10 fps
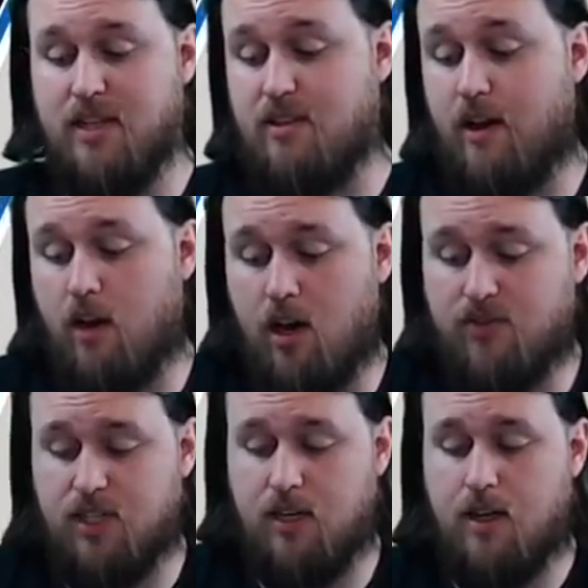It's not
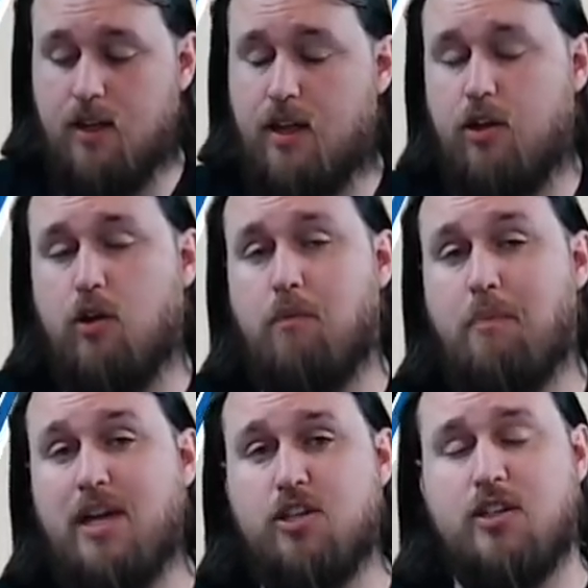often that your
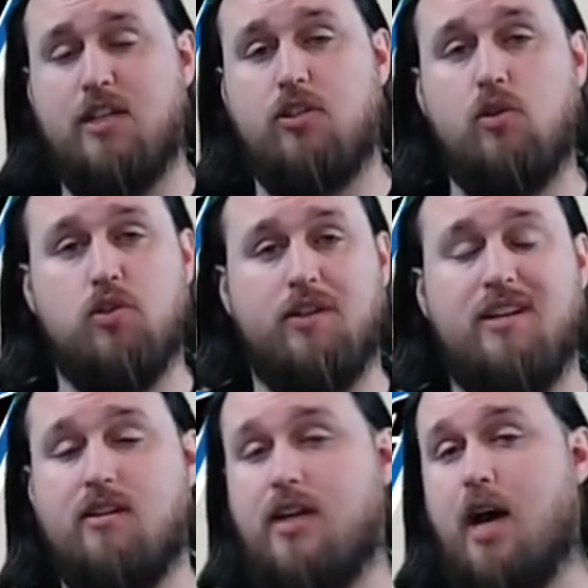bench that's usually
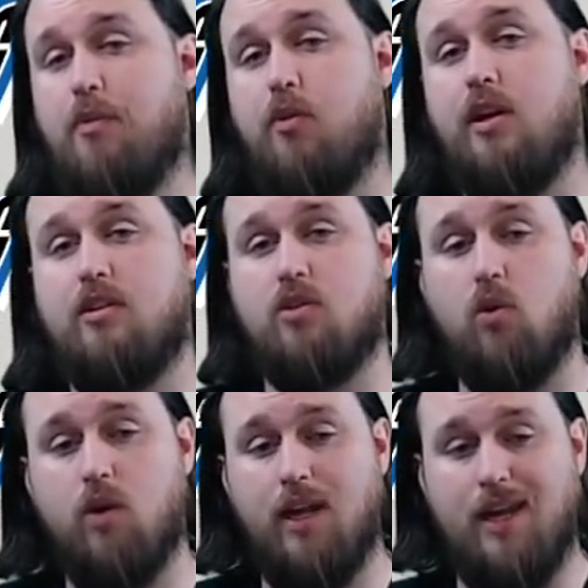in the top 3 in
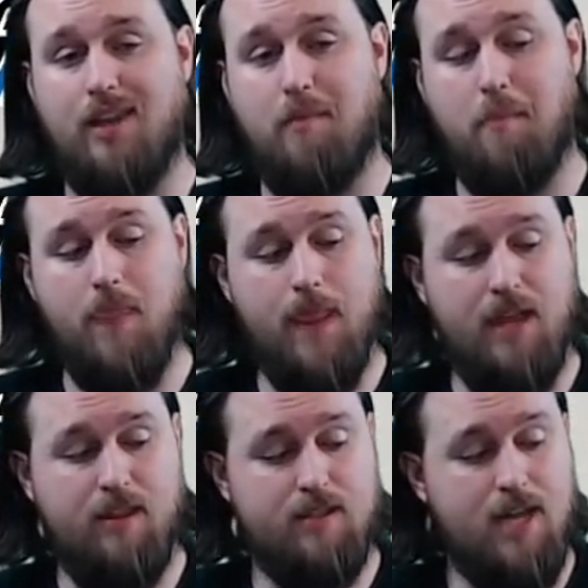scoring in the
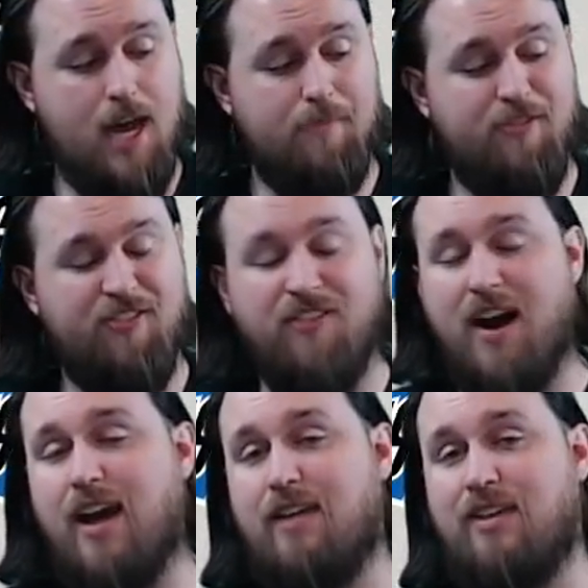in the top
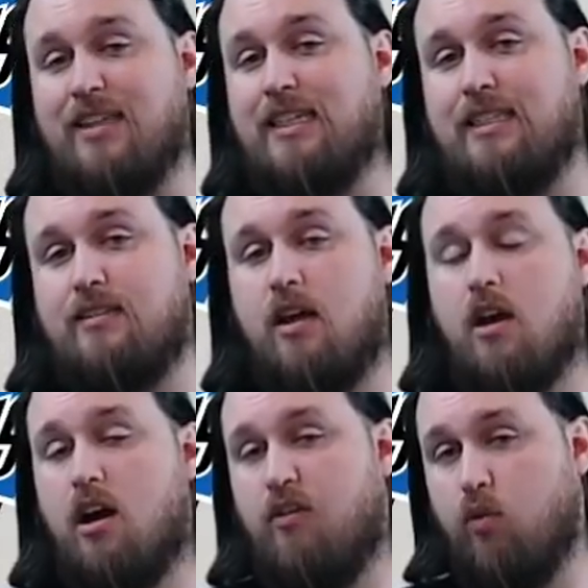5 at least
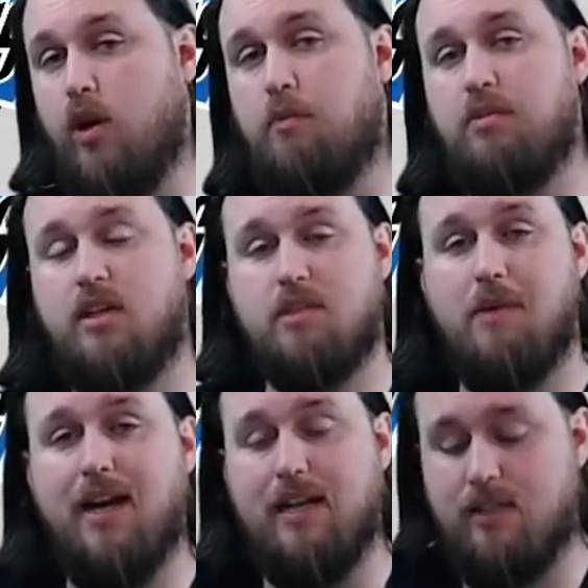of real plus
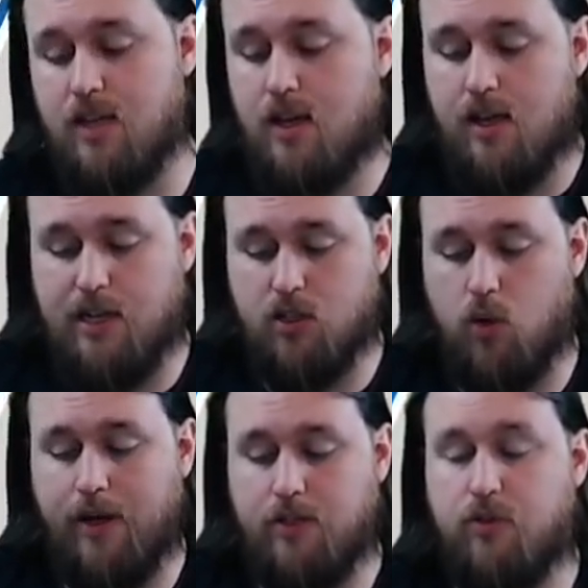minus is
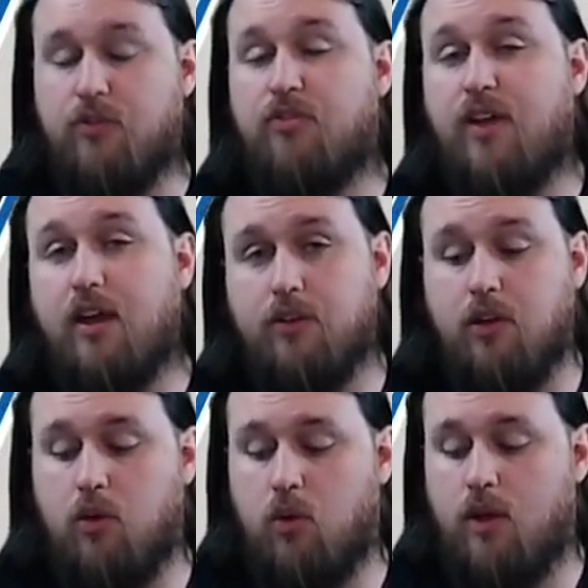going to fail
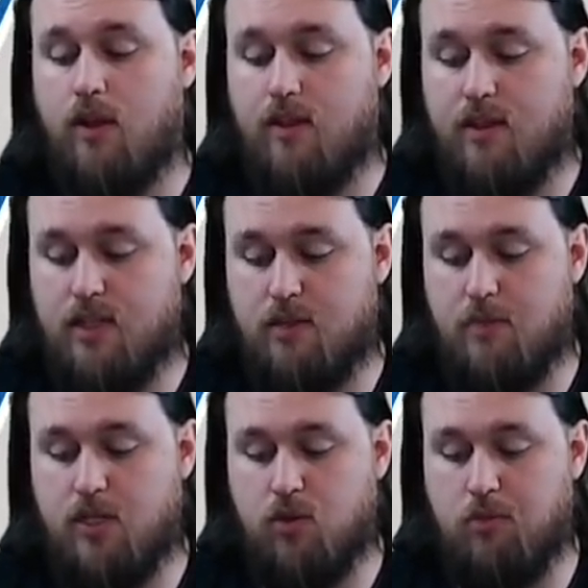you this
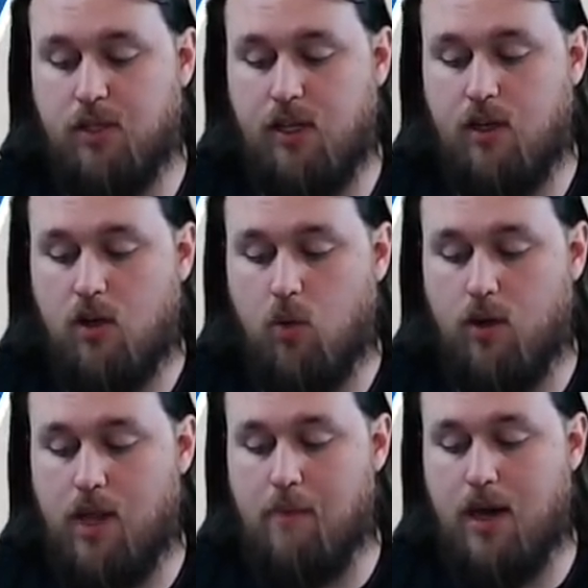miserably where
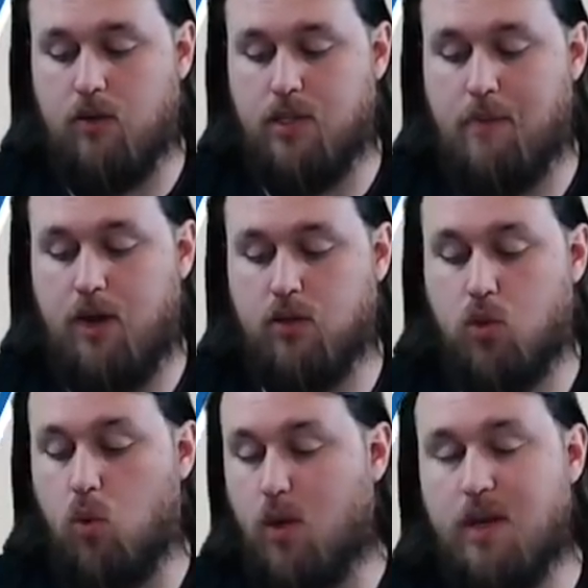they mount about
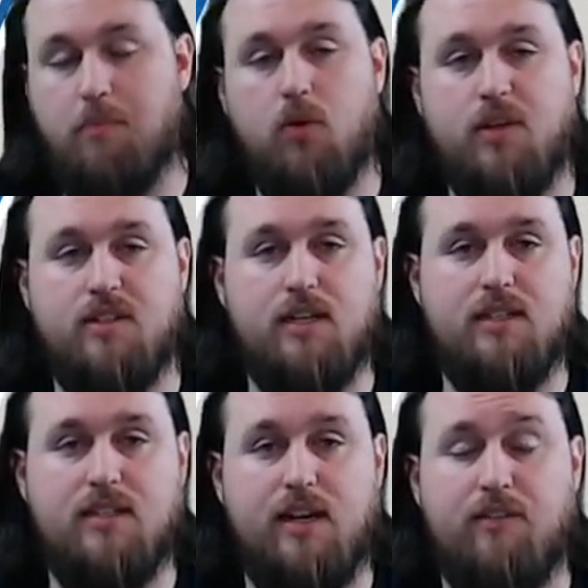20 points
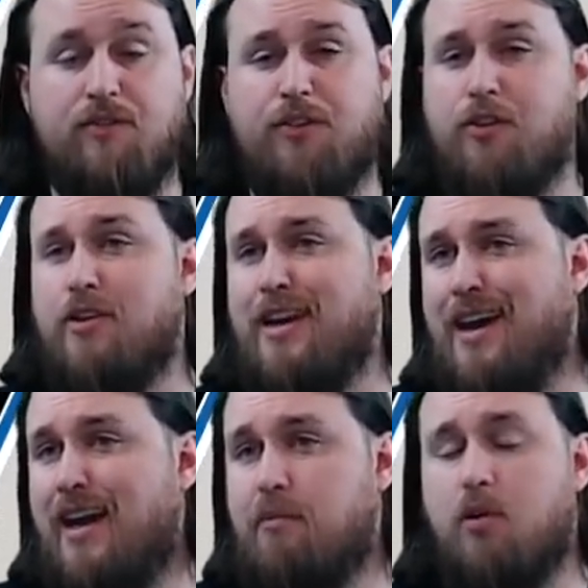instead of
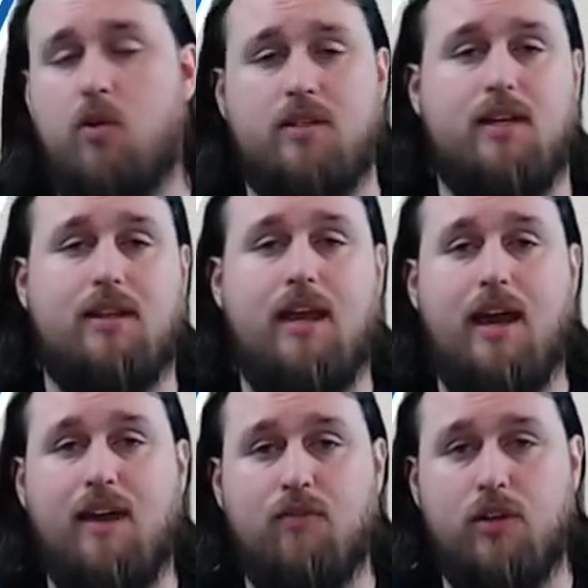39 points like they
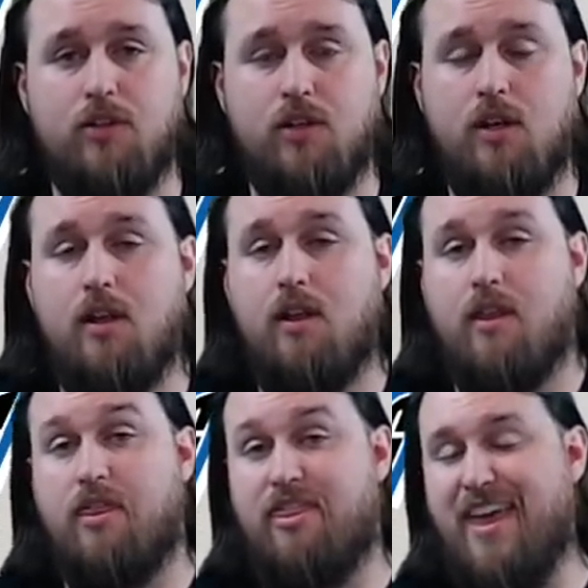average.
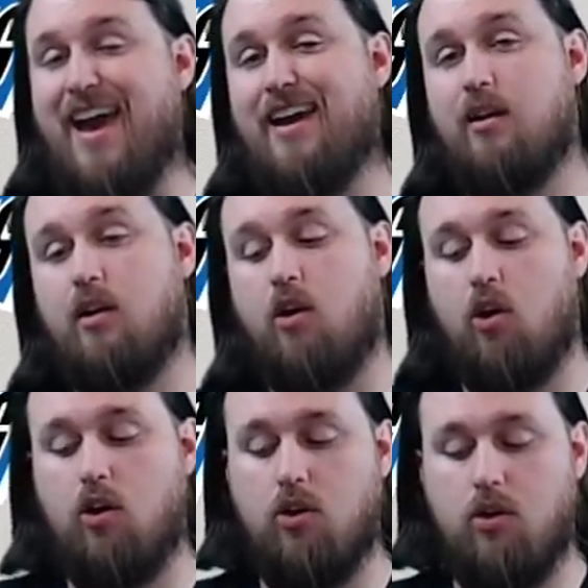That
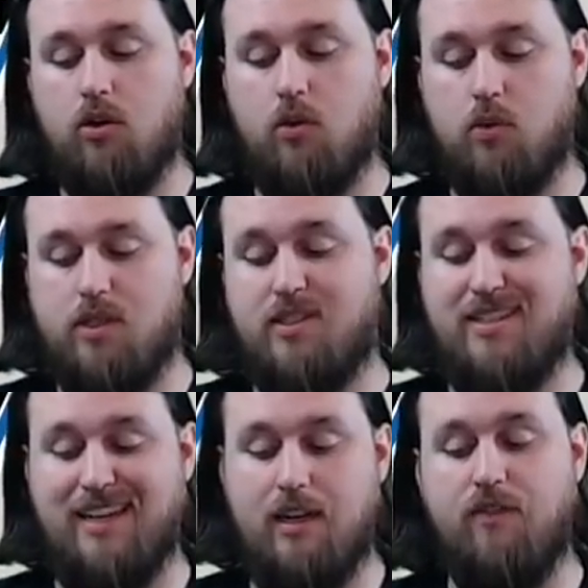all was
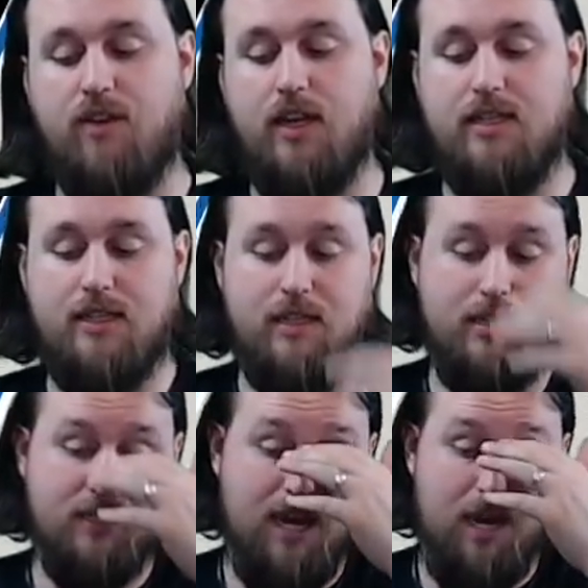significant in
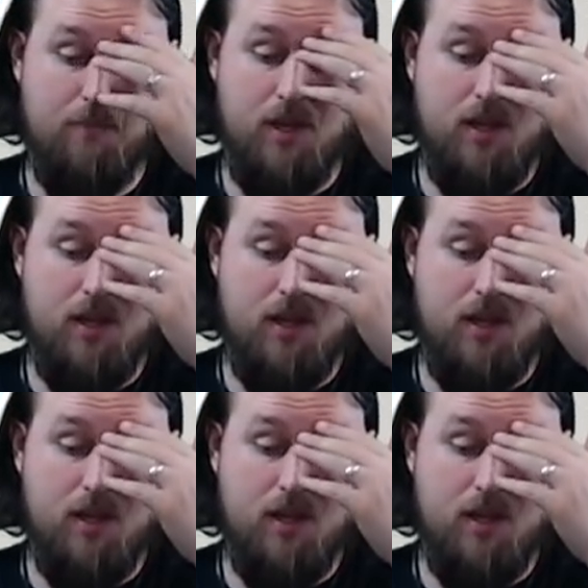this game.